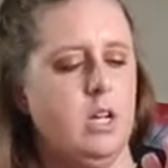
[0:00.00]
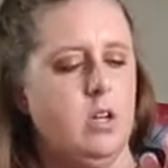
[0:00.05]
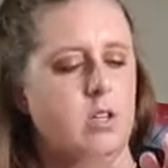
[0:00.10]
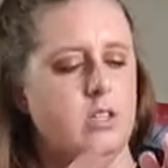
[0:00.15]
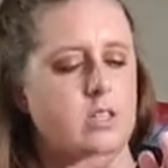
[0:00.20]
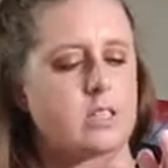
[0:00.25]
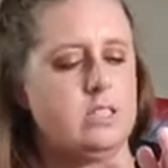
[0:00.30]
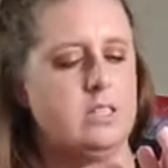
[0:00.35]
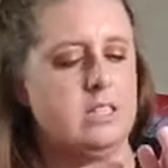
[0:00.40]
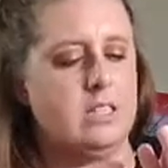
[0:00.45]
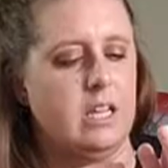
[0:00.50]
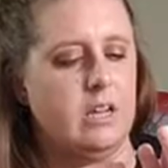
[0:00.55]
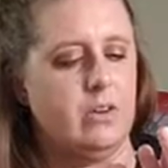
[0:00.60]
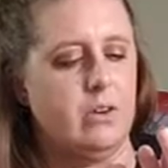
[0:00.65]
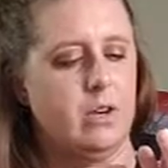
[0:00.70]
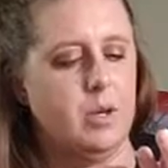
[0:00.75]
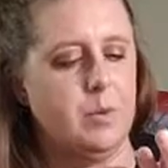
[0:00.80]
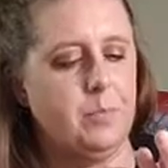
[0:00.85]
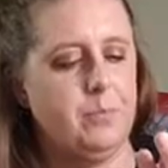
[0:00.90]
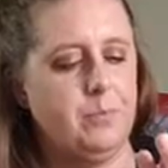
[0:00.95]

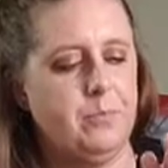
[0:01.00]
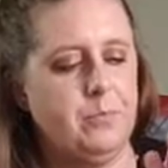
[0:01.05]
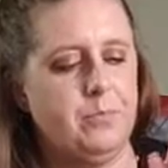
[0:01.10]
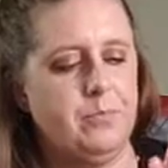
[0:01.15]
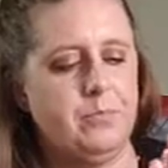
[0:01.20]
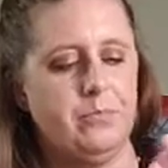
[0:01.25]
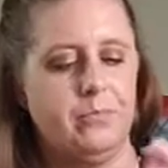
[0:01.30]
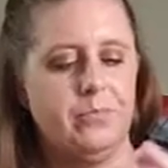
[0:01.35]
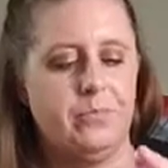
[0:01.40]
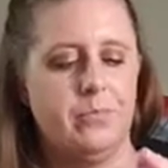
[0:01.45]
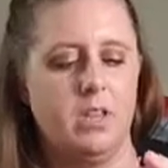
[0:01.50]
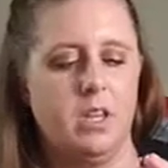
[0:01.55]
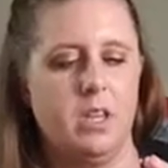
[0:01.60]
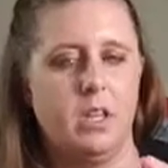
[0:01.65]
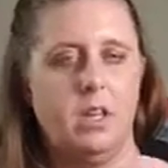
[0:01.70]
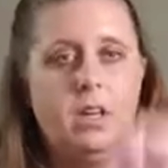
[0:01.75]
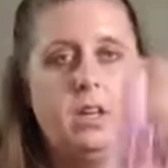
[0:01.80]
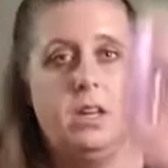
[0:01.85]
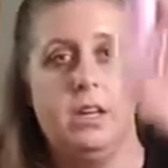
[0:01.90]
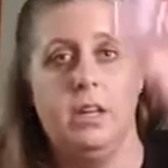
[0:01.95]
Serum.
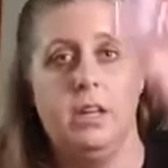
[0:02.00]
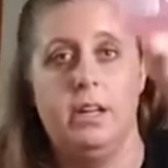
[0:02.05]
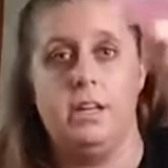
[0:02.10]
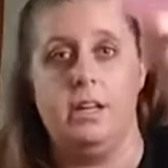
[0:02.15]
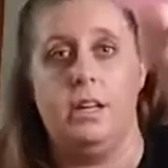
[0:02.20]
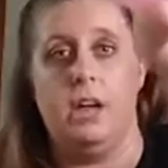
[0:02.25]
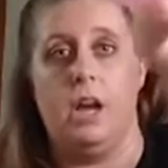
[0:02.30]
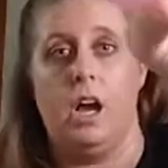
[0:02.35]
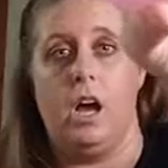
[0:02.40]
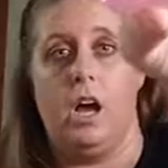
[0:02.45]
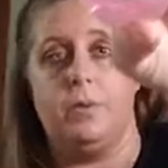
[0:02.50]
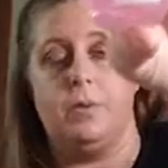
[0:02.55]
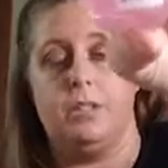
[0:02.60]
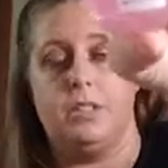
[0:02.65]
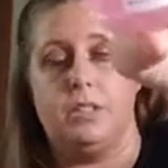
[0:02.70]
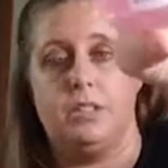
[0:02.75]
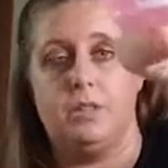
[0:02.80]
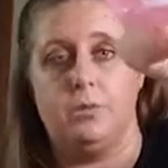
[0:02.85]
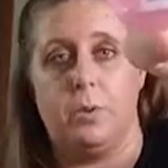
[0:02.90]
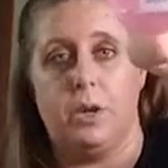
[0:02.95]

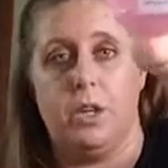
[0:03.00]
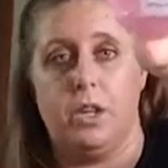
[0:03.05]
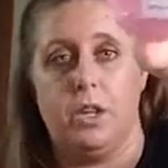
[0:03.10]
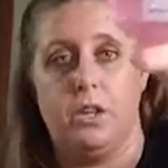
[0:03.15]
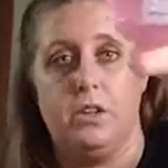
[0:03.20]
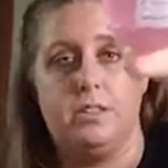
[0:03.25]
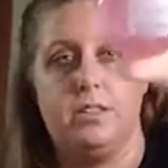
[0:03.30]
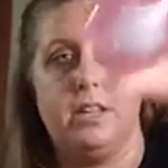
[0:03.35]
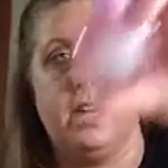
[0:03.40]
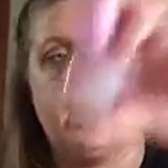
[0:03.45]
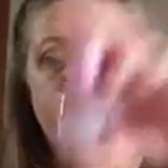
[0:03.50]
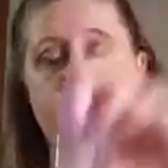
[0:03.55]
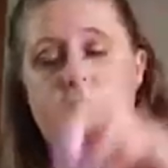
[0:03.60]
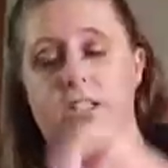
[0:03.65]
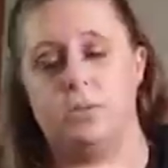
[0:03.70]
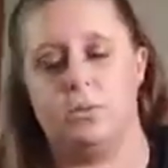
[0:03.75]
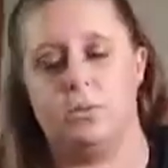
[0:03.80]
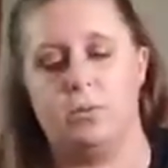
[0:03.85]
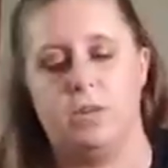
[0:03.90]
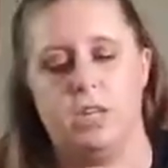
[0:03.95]
This is what it looks like.
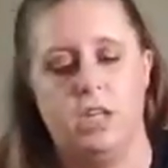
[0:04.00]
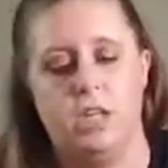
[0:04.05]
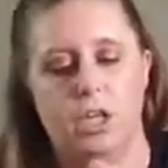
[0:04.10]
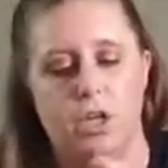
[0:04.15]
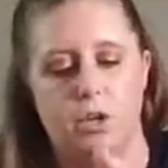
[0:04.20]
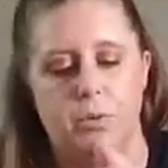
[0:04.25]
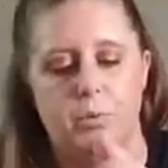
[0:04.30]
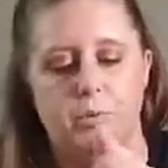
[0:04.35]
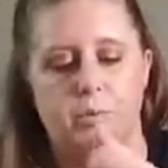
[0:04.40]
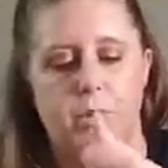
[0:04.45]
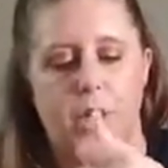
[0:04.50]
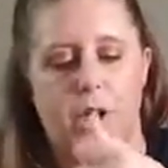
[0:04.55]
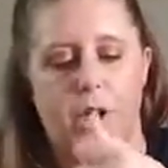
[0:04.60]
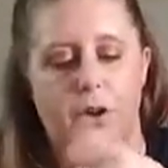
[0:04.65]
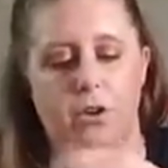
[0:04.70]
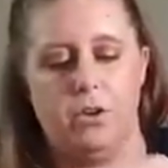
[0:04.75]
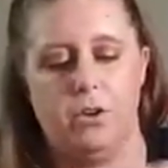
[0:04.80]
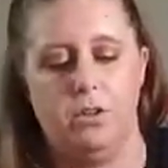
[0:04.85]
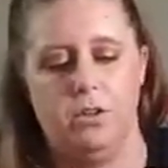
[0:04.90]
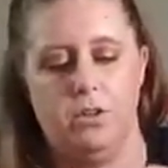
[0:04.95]
It's a really cute
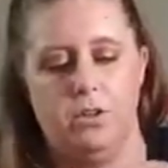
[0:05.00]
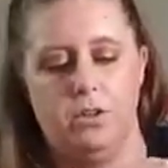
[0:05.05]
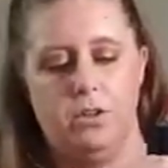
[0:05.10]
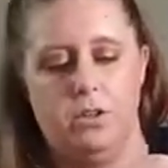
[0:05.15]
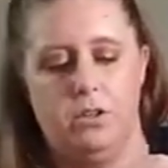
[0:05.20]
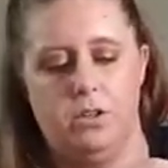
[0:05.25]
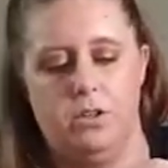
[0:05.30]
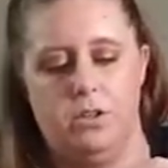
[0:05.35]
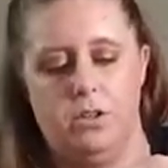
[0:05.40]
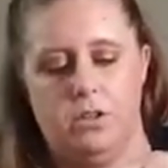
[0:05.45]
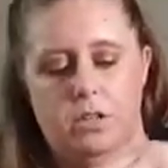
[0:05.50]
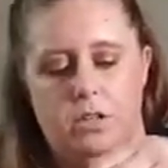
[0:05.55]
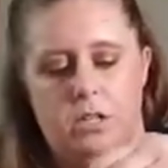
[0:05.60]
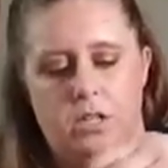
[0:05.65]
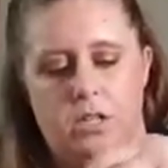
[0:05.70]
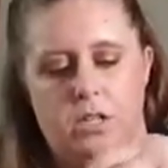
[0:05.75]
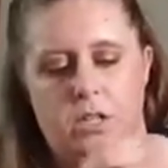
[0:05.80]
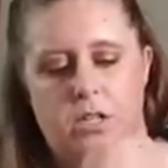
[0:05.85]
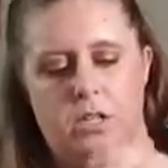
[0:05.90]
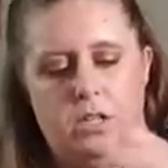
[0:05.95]
bottle.
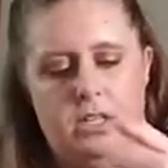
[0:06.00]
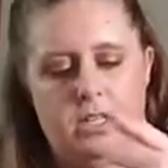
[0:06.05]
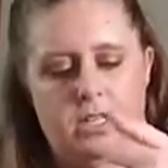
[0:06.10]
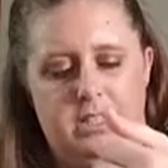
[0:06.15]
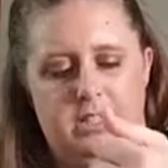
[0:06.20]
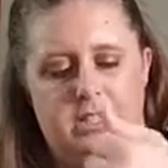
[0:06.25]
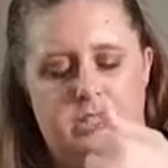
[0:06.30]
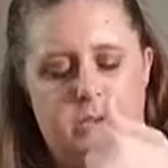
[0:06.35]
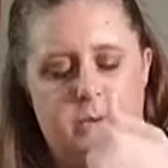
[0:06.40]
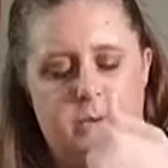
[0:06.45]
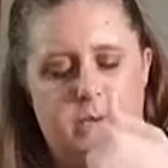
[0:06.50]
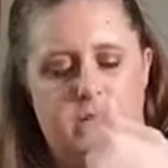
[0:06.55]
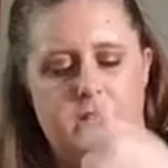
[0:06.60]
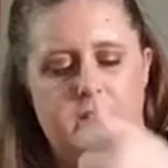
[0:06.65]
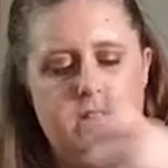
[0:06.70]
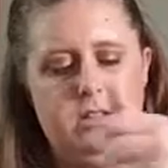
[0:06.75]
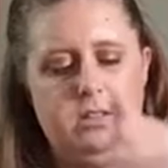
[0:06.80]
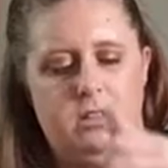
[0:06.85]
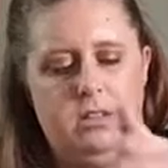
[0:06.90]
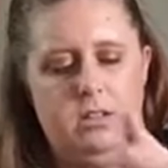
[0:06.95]
Is it
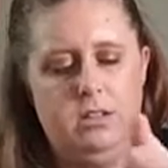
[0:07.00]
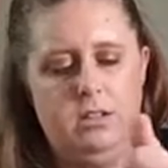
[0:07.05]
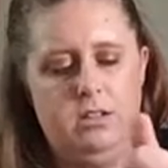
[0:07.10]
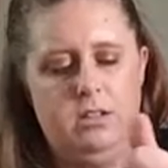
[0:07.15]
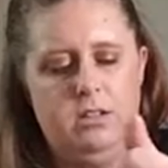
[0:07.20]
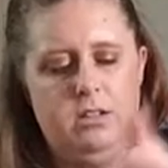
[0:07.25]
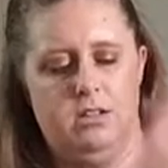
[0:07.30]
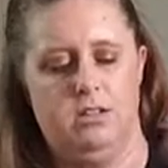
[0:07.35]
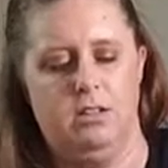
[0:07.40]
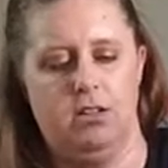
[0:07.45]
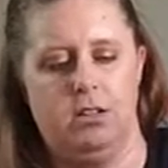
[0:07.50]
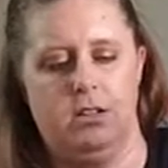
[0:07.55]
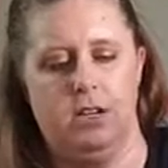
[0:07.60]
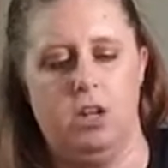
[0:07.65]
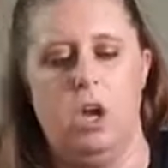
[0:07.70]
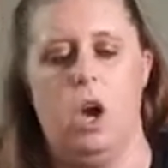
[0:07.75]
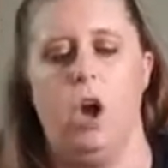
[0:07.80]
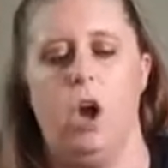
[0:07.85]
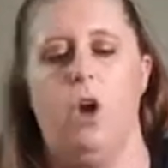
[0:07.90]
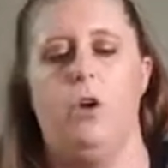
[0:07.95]
twist?
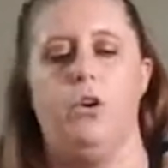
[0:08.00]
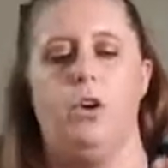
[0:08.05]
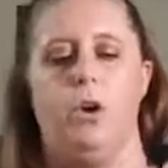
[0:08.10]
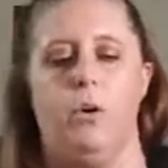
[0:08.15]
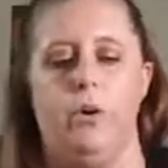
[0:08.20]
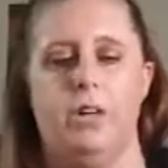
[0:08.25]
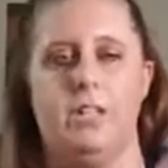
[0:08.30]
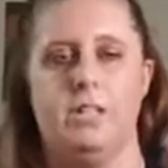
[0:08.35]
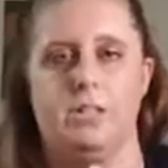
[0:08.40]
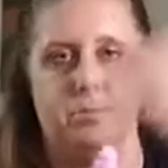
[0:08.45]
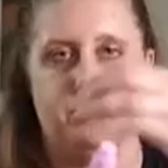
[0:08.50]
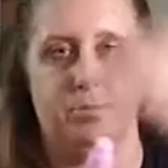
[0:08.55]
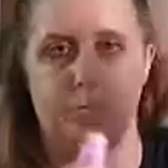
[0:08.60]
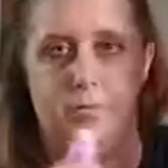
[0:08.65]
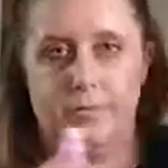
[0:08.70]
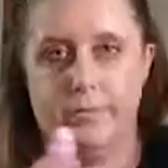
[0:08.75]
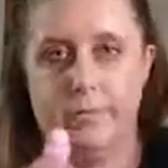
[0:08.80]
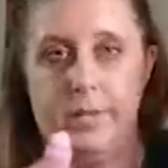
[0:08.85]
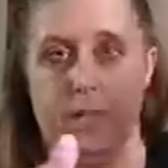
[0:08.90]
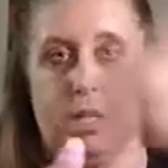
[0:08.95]
Oh no, it's,
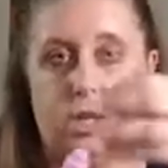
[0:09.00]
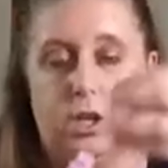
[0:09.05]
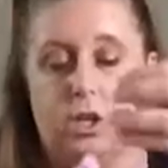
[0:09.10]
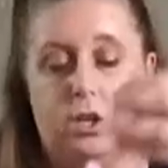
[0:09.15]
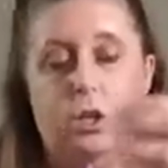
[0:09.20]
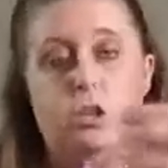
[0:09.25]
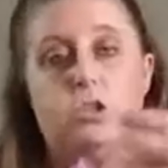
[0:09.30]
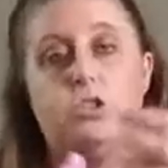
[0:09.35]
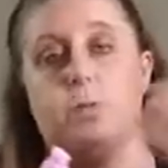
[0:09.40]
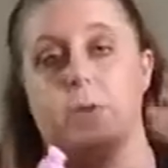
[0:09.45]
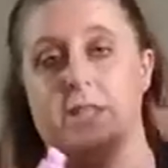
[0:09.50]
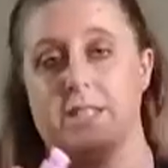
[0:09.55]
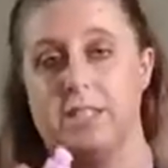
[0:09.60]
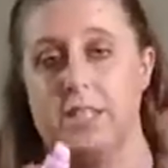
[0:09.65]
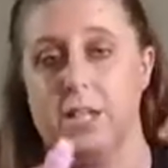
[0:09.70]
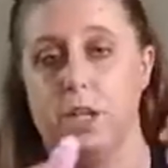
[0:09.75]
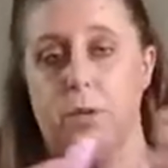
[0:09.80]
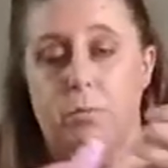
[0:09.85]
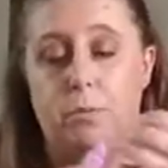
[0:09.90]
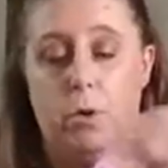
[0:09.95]
you don't twist
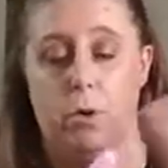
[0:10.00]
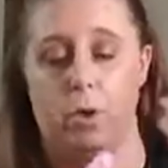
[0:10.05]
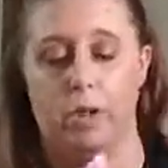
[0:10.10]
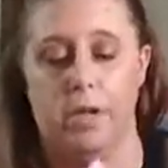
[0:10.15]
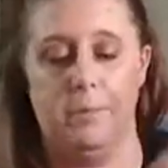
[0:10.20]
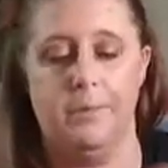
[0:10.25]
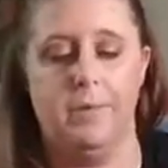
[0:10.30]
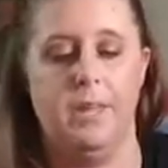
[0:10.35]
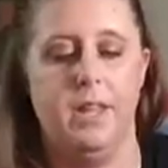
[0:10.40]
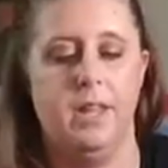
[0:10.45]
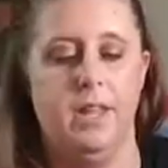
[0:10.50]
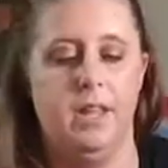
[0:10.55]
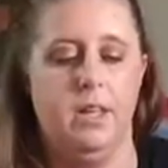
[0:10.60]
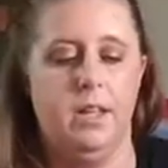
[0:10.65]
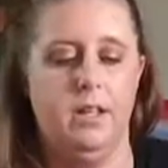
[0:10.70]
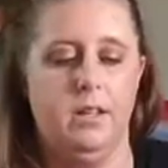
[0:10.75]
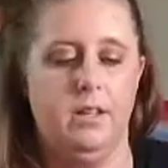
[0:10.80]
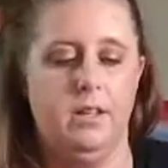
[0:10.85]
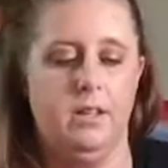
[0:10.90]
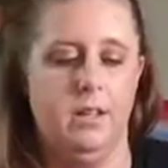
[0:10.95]
it, you pull it.
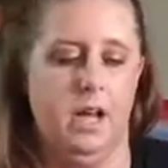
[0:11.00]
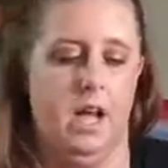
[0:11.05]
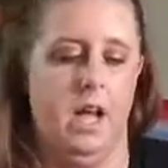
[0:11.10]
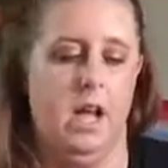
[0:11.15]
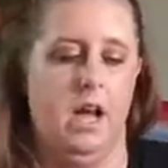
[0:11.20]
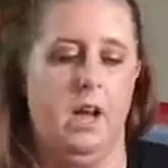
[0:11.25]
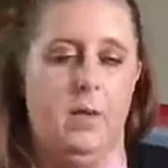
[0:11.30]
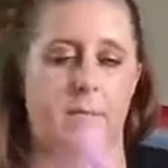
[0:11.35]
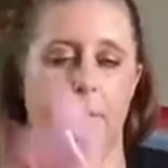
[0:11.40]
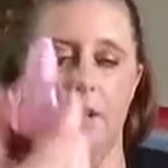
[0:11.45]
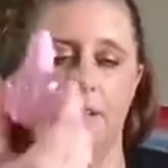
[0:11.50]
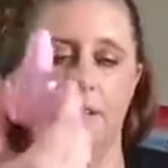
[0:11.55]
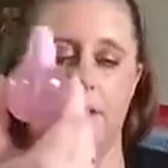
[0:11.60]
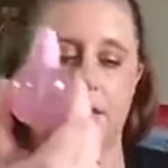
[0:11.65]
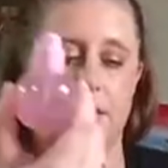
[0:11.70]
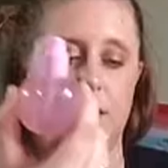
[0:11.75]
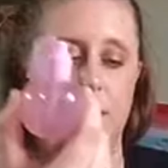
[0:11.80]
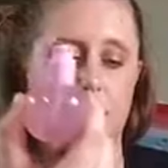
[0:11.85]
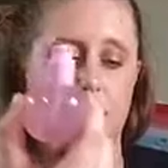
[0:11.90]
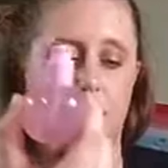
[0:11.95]

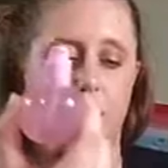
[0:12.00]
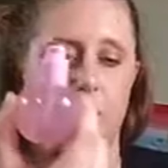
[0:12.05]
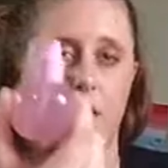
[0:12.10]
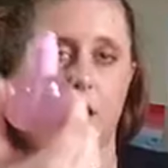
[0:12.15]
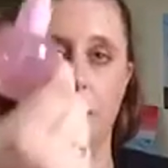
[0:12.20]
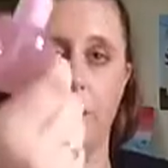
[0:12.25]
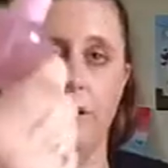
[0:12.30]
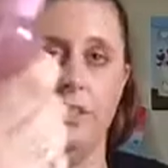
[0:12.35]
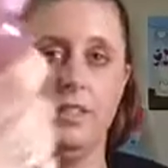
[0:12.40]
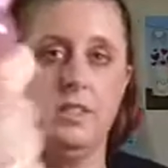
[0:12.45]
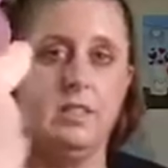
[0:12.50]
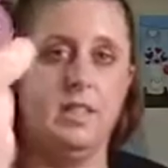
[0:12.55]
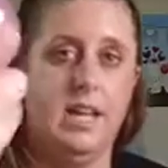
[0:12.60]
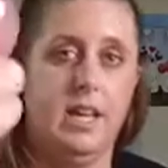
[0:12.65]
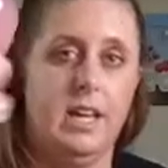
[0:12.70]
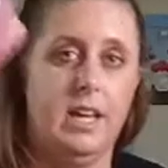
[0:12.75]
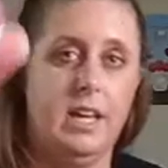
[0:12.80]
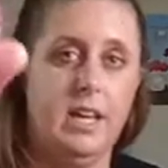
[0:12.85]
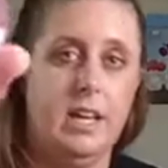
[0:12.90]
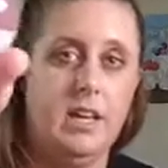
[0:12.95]
This is what it looks
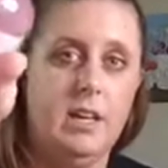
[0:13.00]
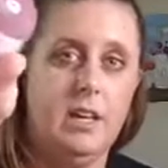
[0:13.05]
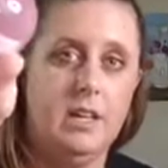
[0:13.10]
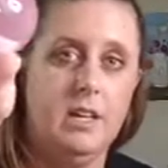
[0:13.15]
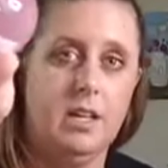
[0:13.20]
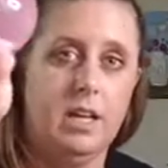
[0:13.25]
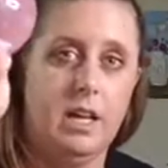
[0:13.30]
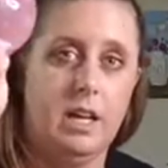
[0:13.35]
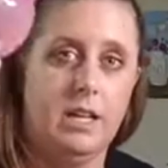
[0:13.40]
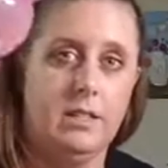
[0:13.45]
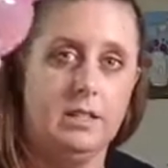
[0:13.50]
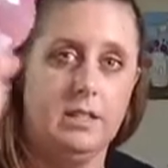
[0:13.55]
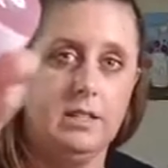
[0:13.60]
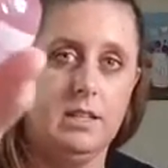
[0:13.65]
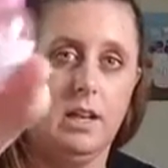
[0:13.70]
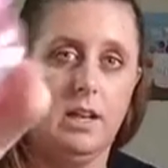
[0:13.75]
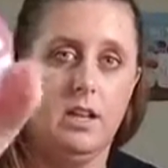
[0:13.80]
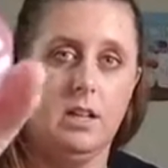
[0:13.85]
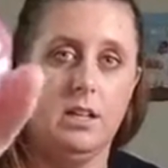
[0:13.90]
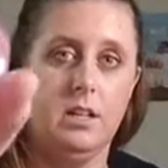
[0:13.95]
like. It's
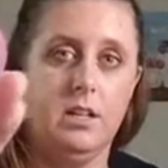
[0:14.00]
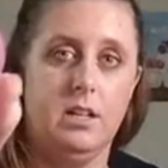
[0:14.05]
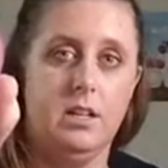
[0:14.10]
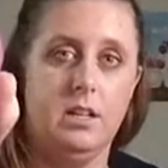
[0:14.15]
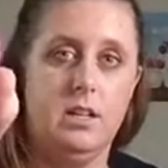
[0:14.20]
a